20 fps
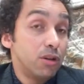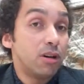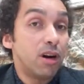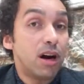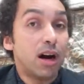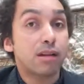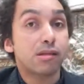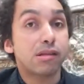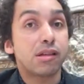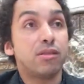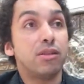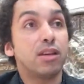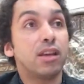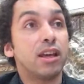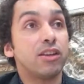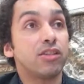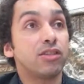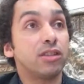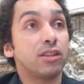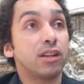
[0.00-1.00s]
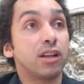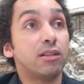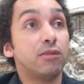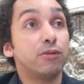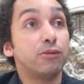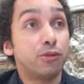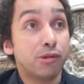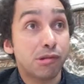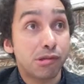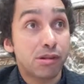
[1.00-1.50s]
arts education can
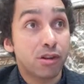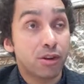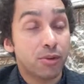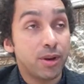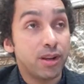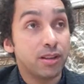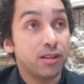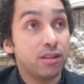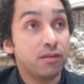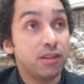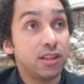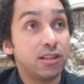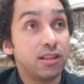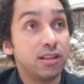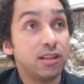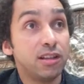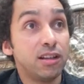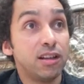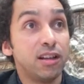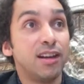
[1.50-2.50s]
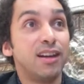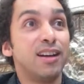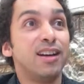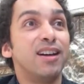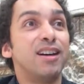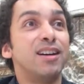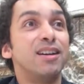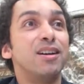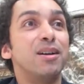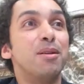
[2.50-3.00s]
foster creativity,
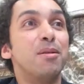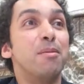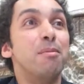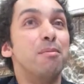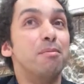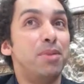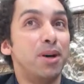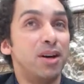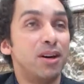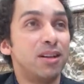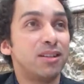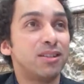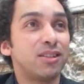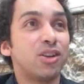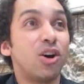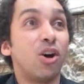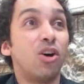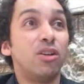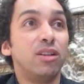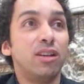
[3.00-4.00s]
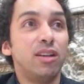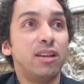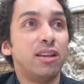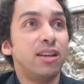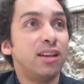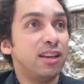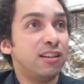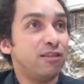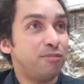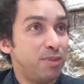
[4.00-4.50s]
but only
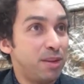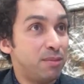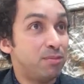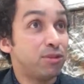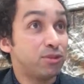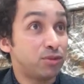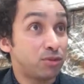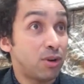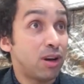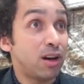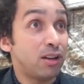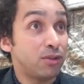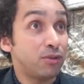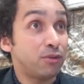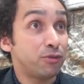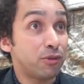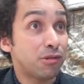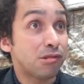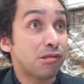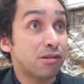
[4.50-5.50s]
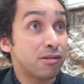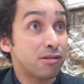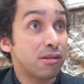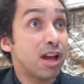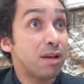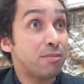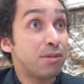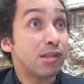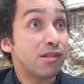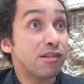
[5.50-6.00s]
if people try to foster the
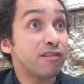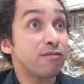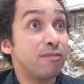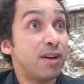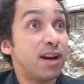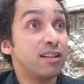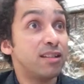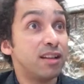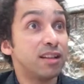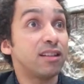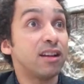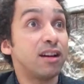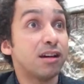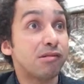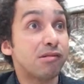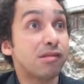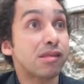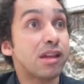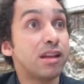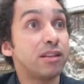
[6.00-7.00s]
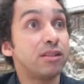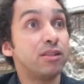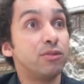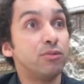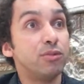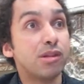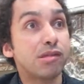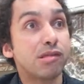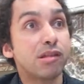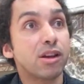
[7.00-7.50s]
habits of mind that are
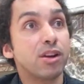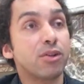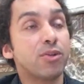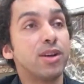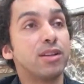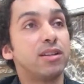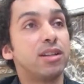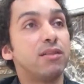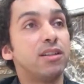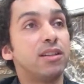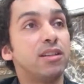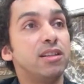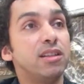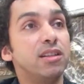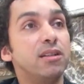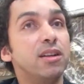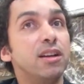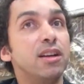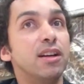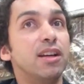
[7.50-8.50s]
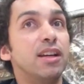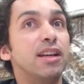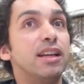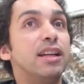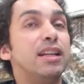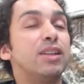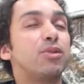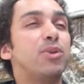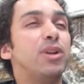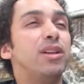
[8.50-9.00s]
associated with creativity.
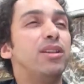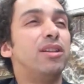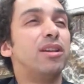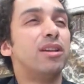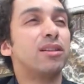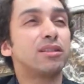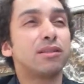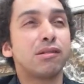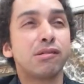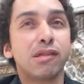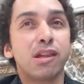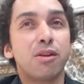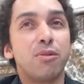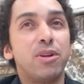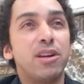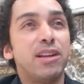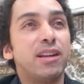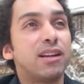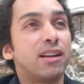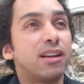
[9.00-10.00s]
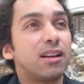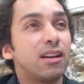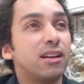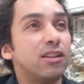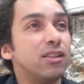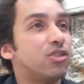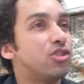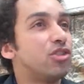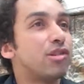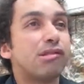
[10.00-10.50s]
It will not necessarily
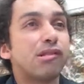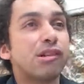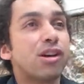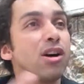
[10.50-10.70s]
just